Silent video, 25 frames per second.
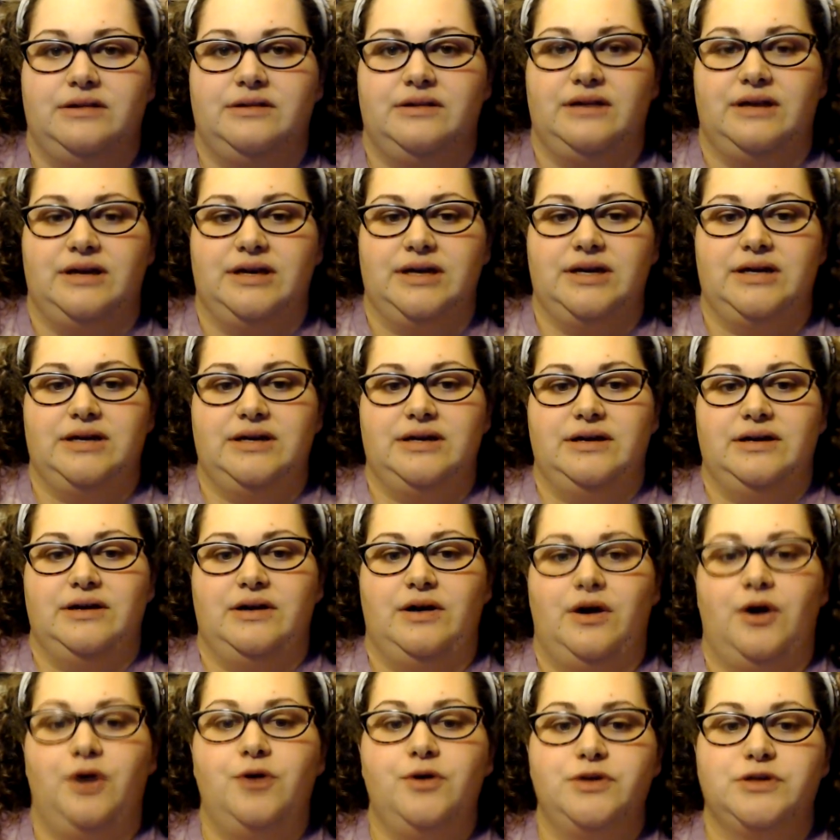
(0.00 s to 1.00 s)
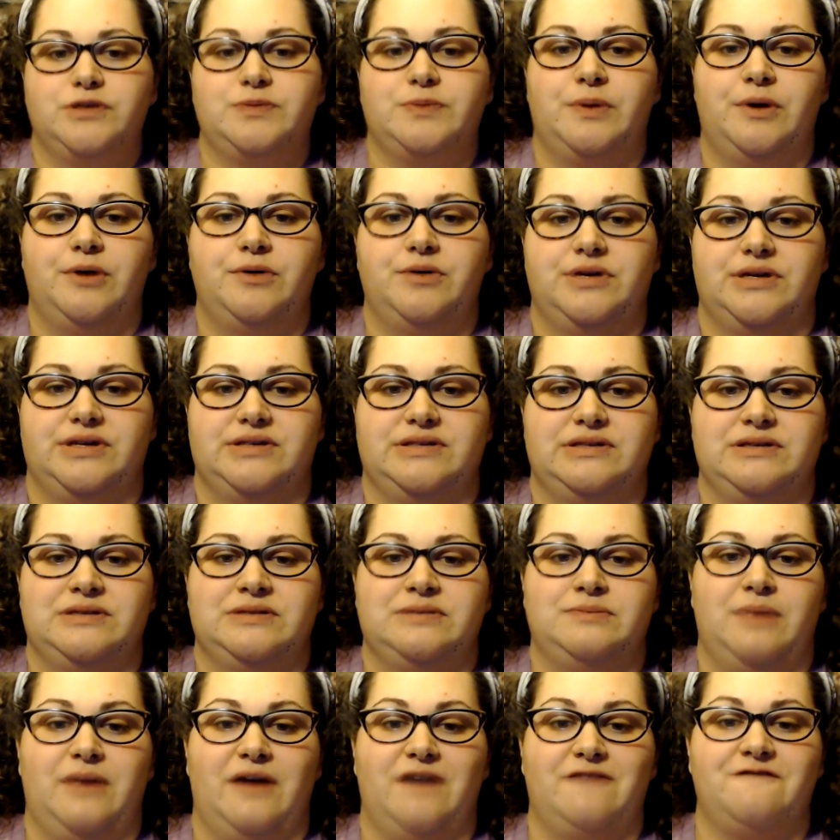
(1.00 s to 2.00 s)
Like, Hocus Pocus
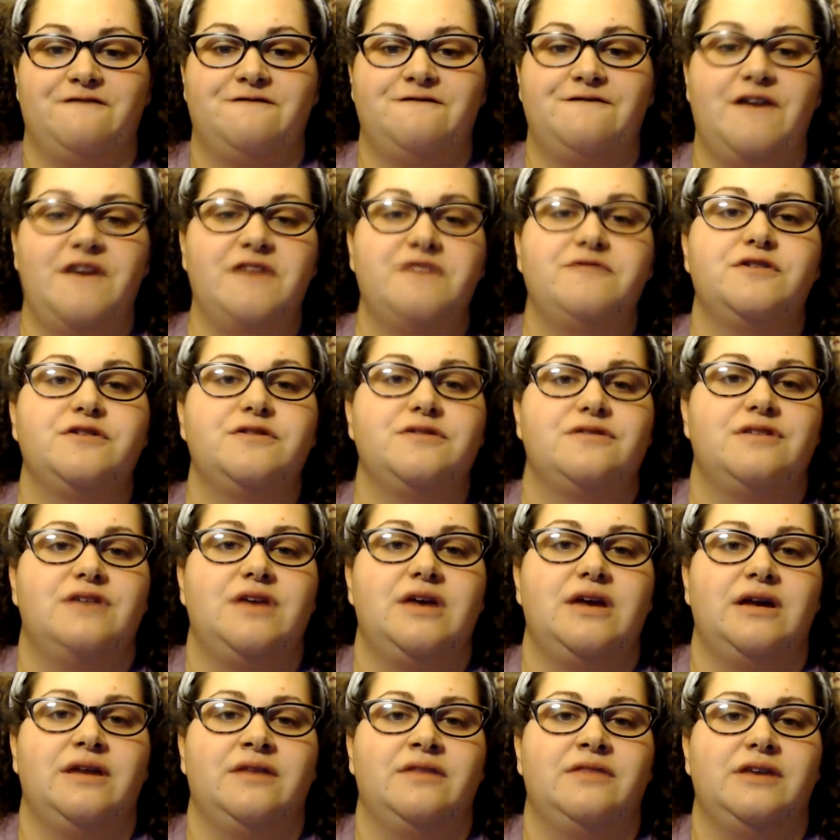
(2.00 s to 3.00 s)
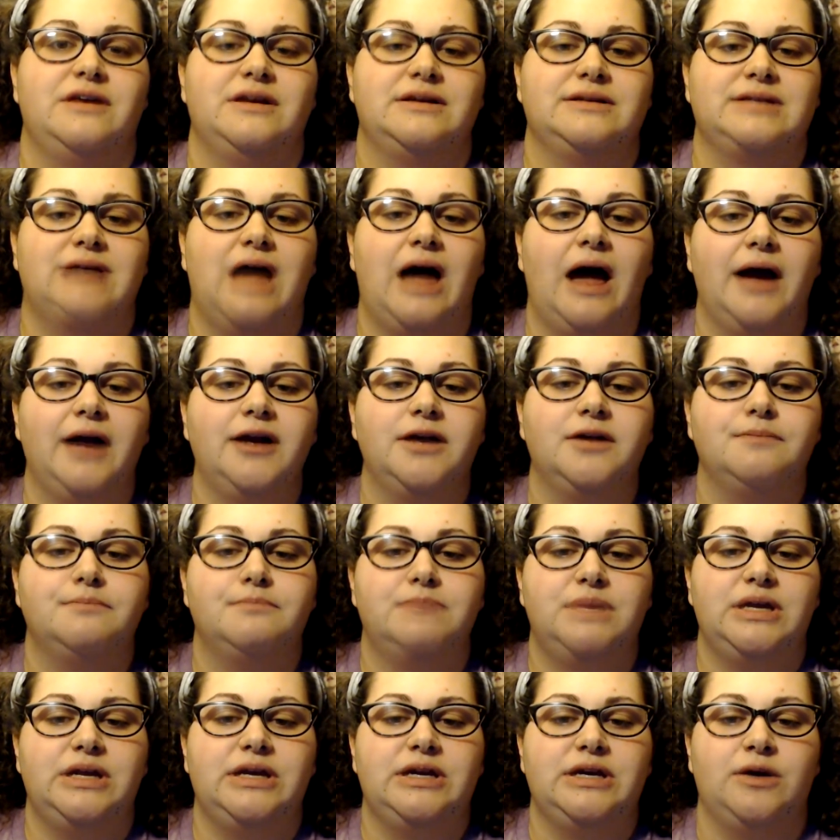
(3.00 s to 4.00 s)
is my favorite thing in the entire
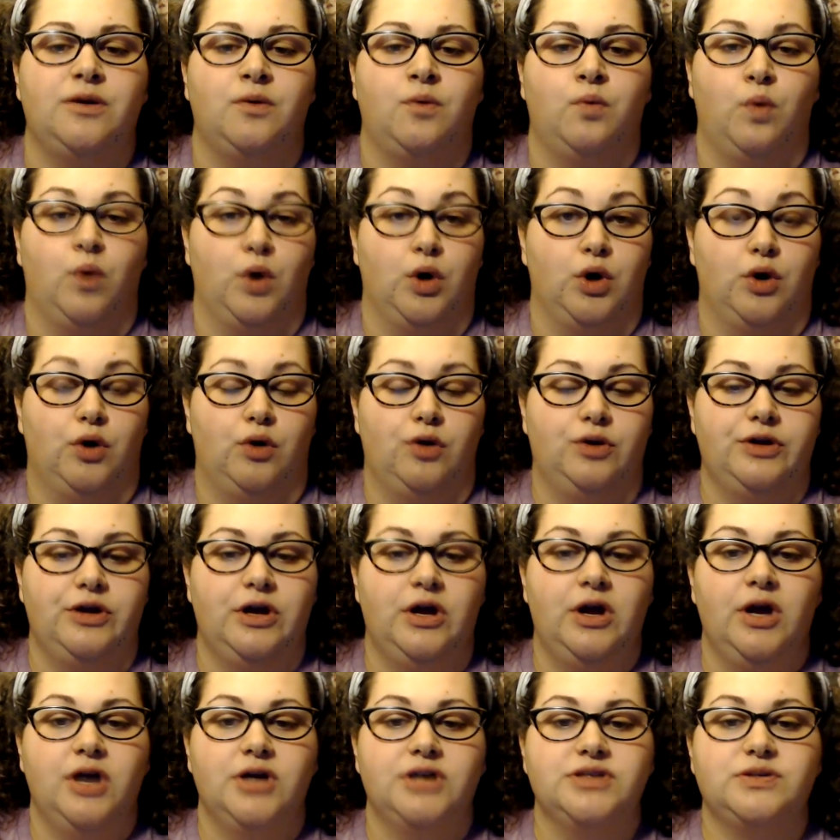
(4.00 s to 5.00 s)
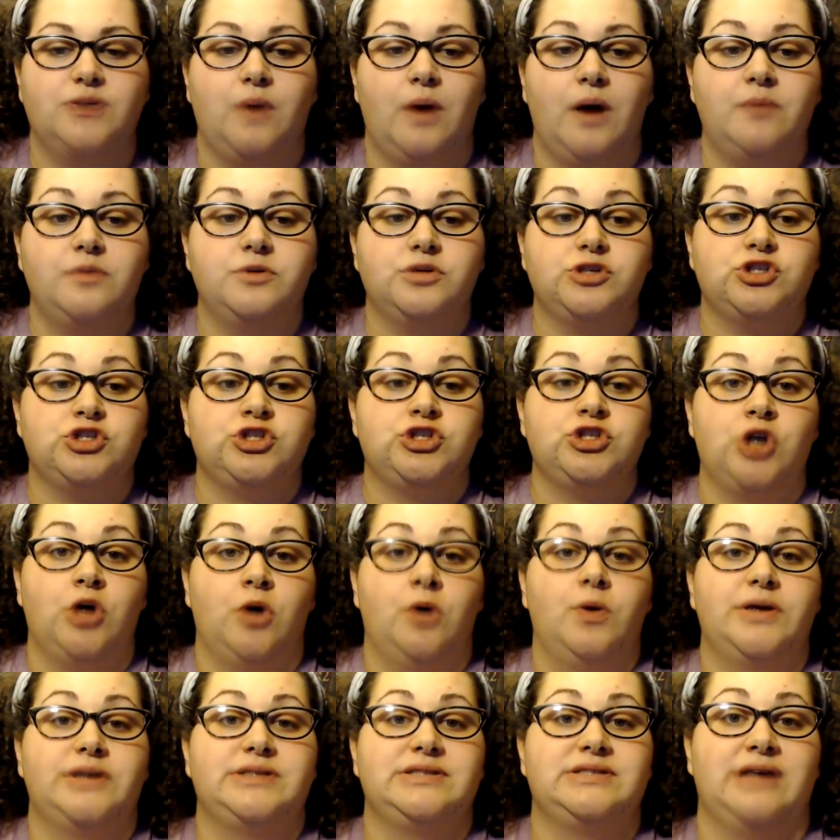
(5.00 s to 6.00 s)
media world, so I was
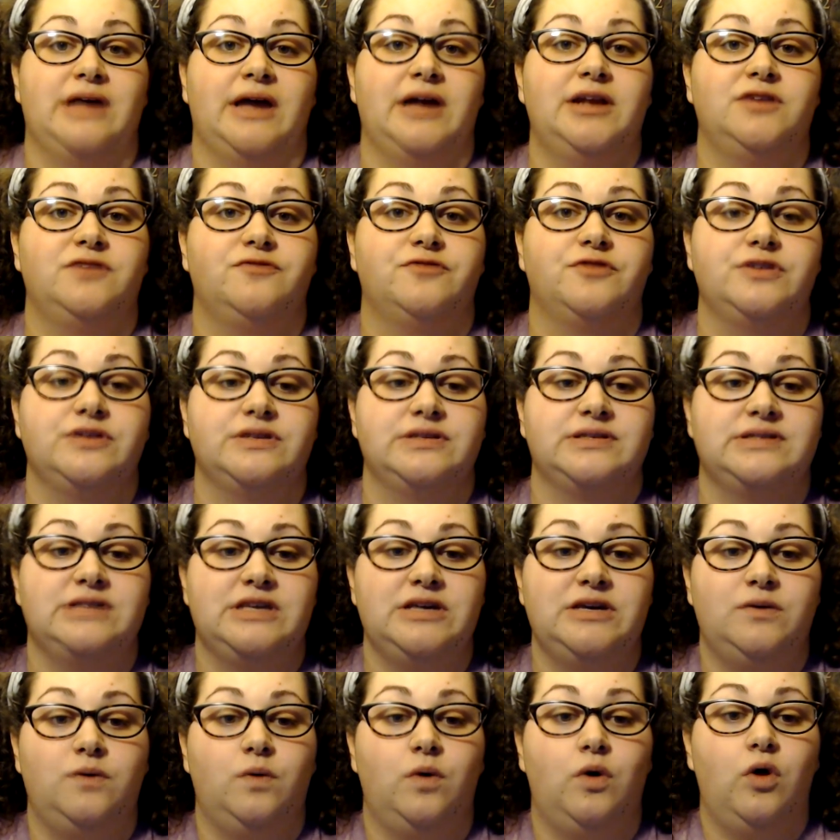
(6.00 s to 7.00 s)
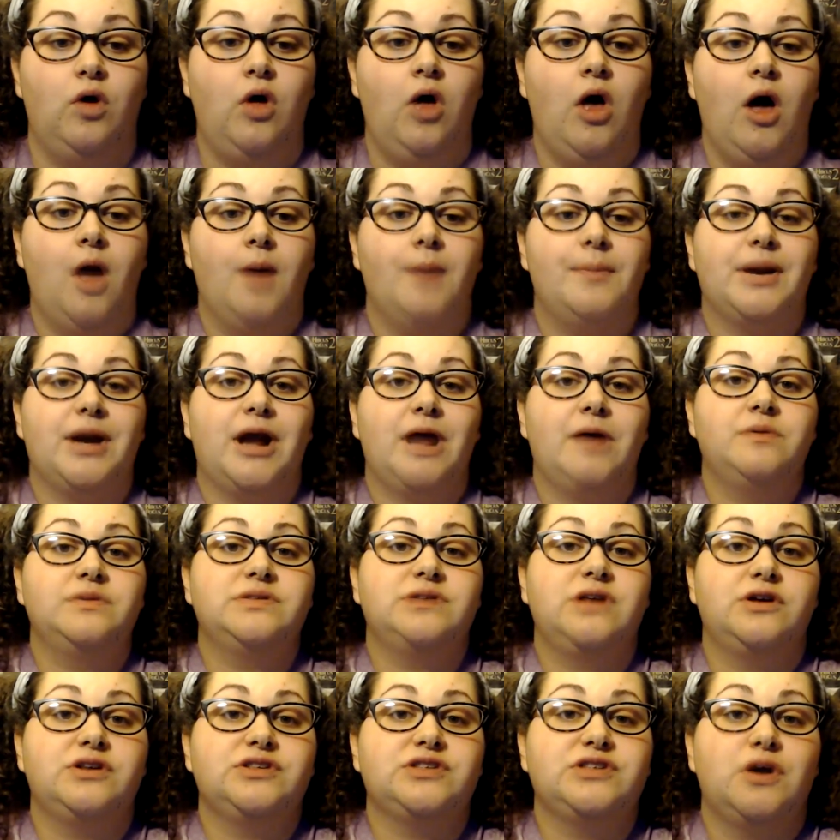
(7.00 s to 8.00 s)
so excited for the sequel, but I
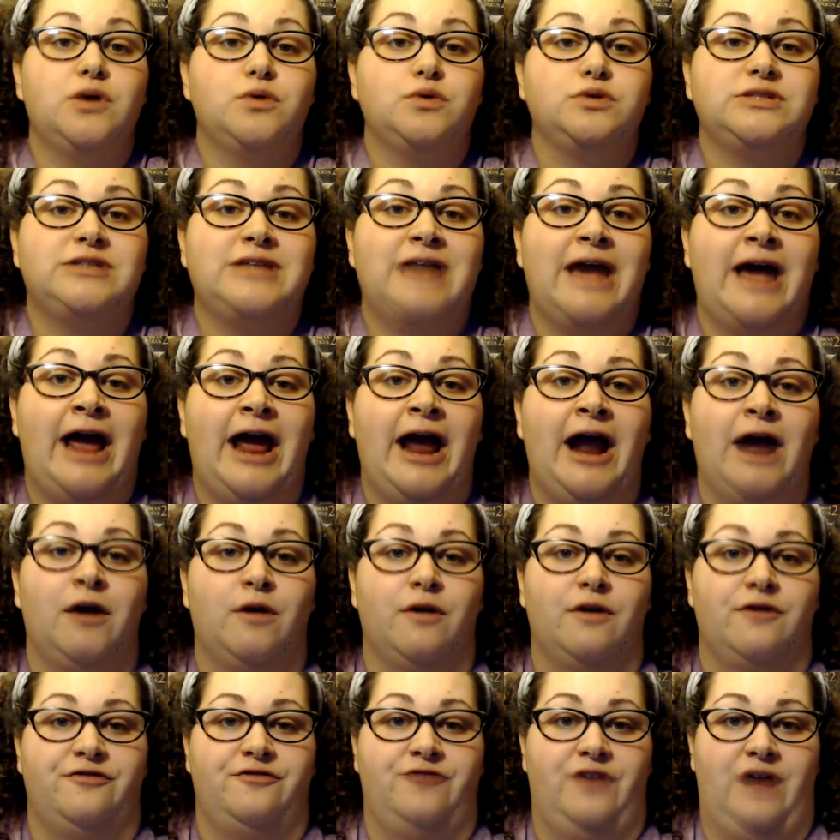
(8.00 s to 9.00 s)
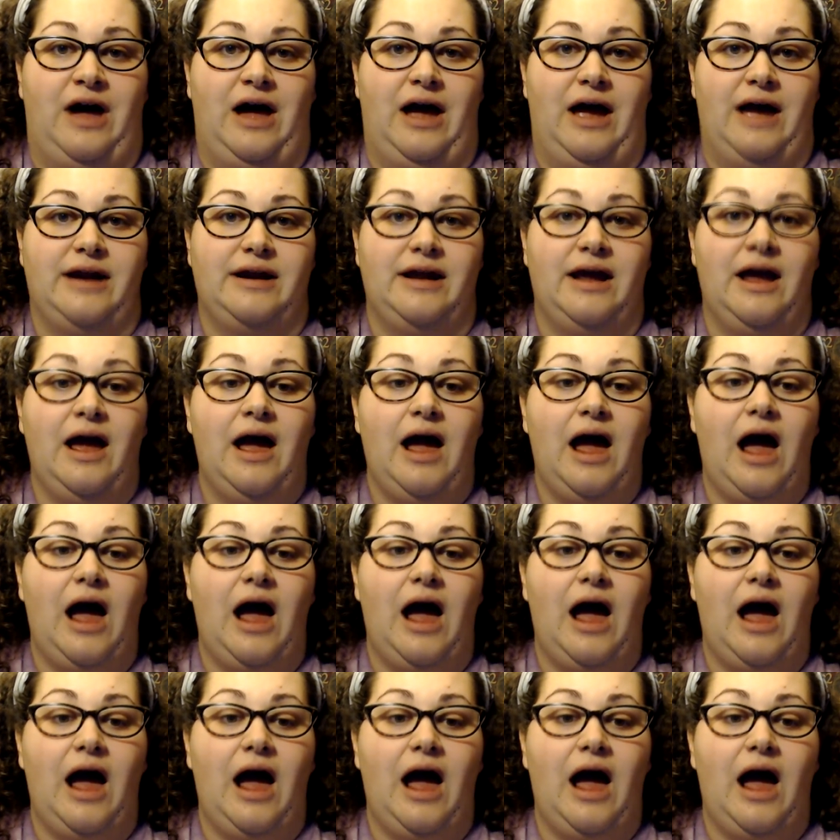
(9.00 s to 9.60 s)
was also terrified.